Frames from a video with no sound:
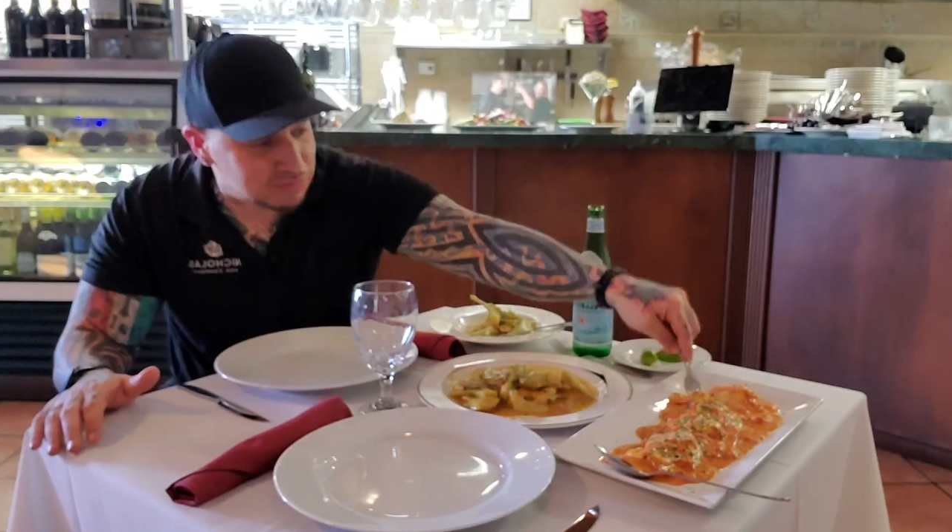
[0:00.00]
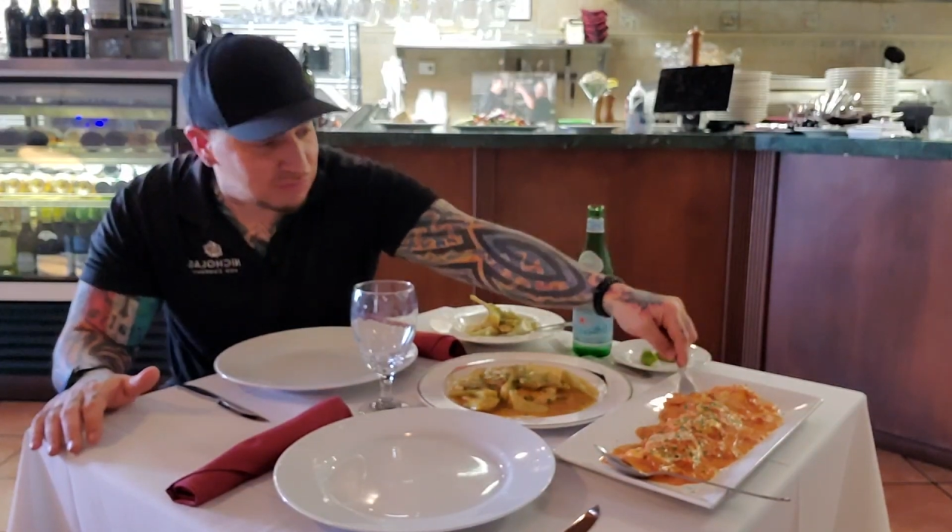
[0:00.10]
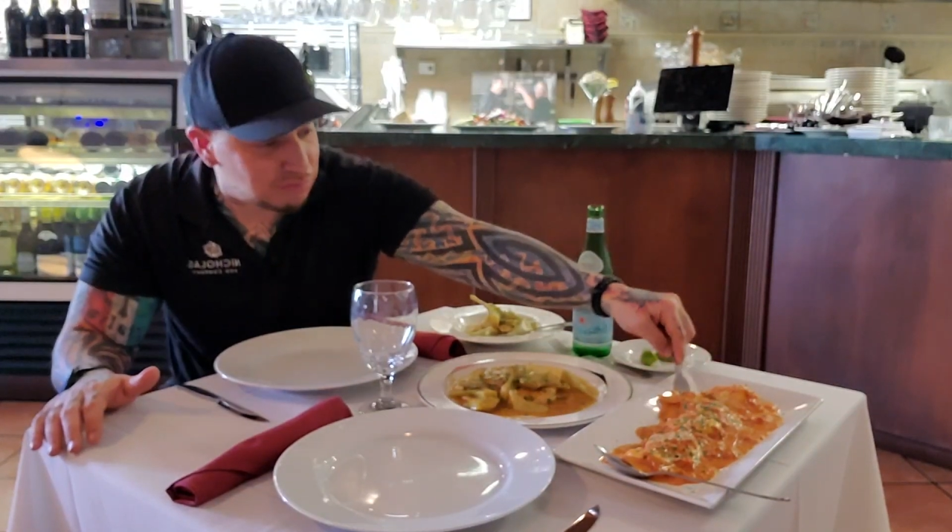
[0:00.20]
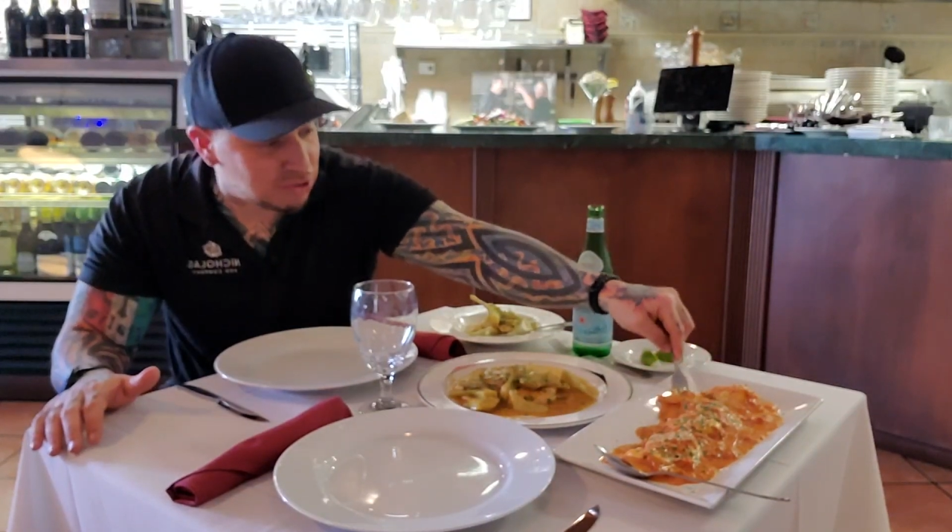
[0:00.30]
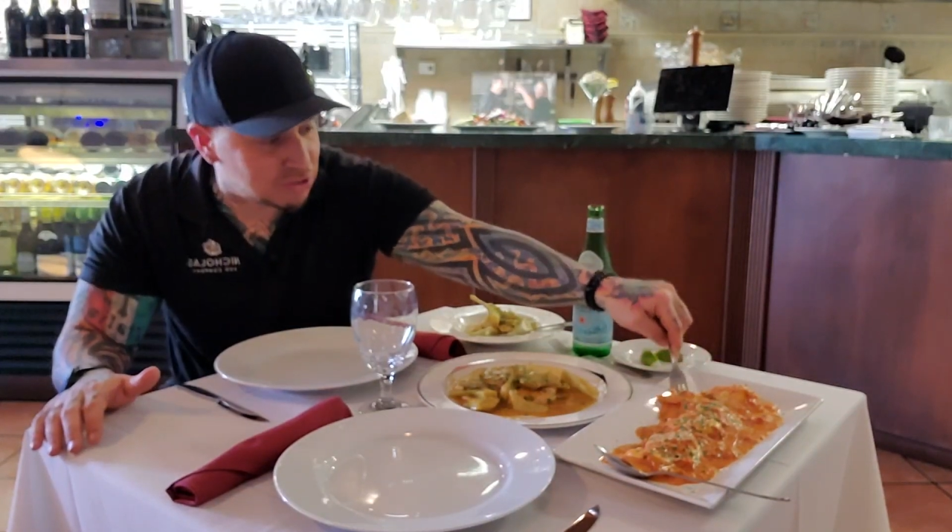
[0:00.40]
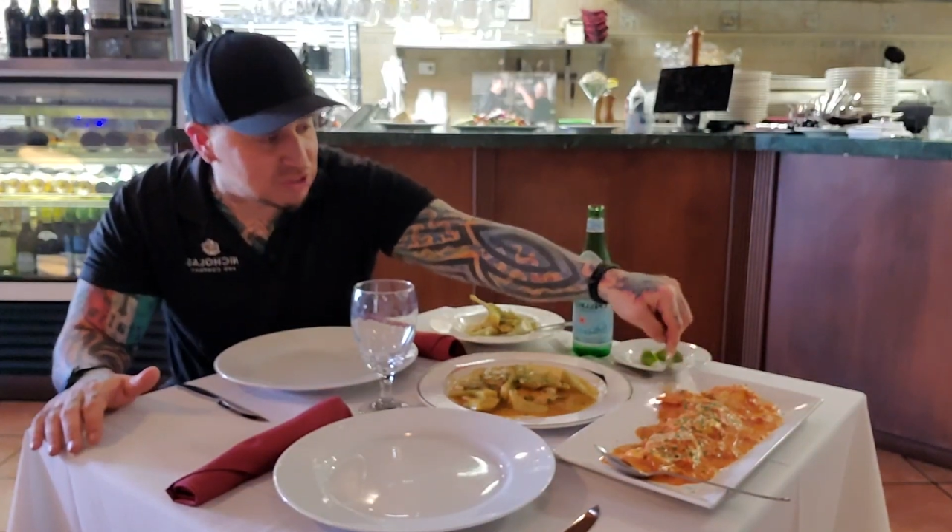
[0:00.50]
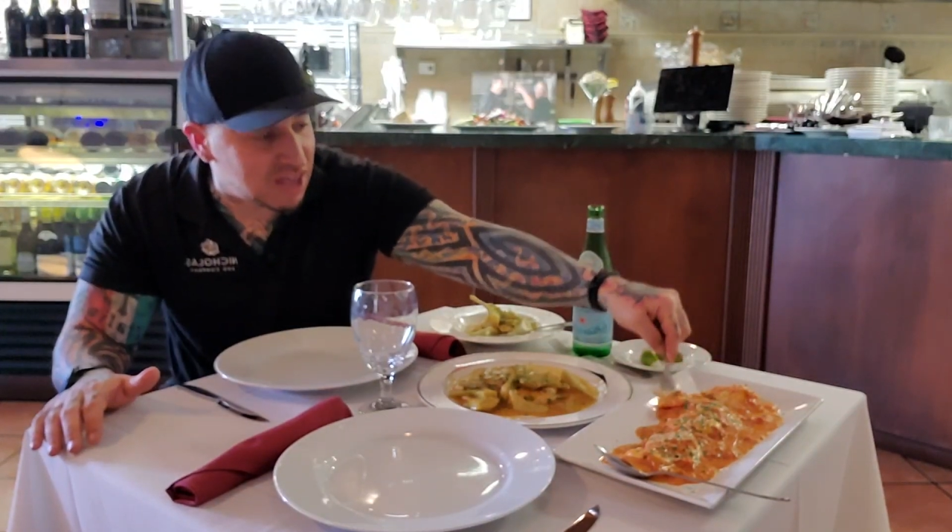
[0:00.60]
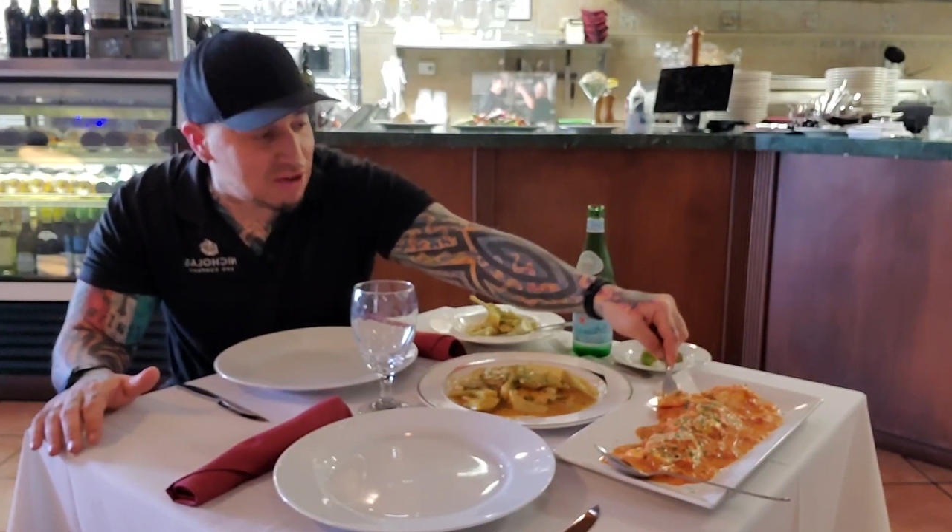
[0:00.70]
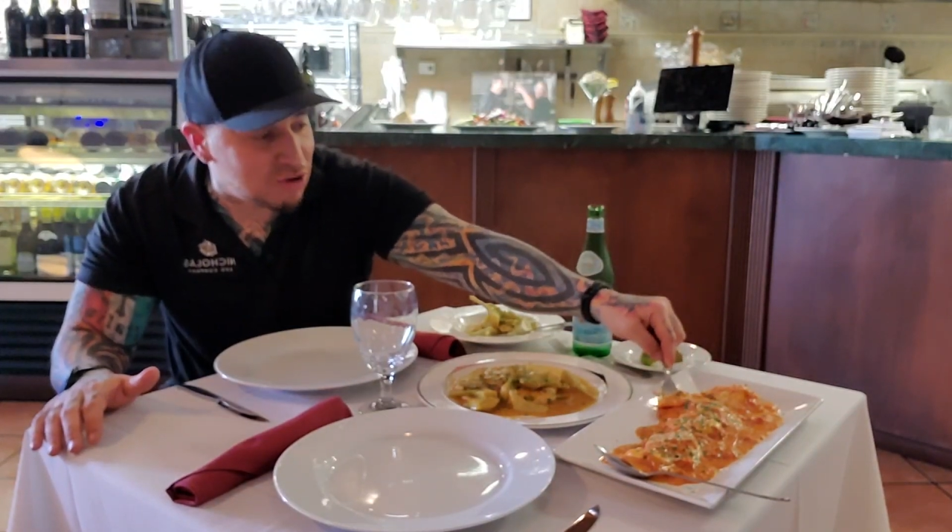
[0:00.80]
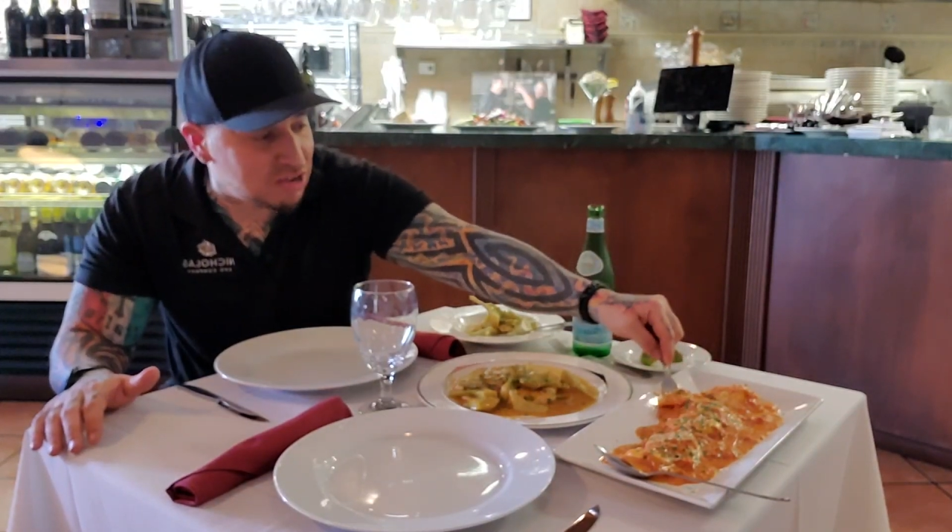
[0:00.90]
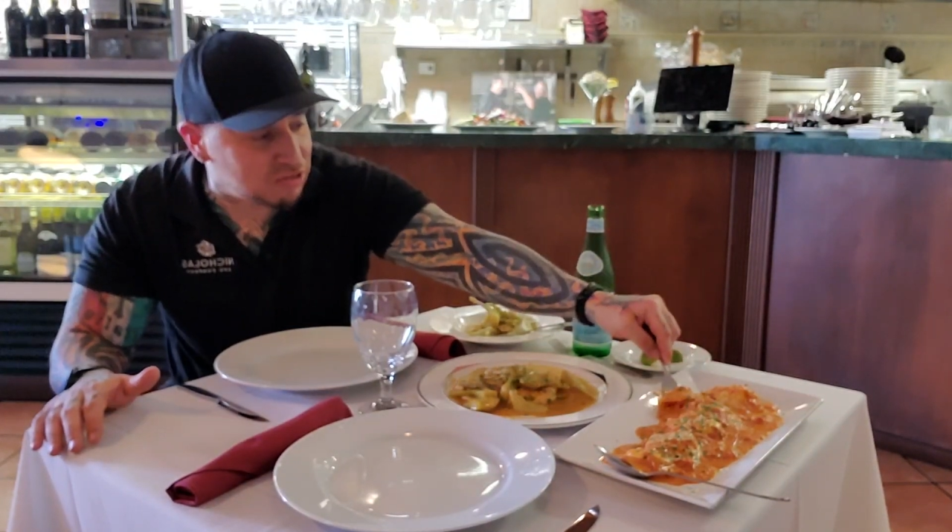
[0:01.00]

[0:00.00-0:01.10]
because that right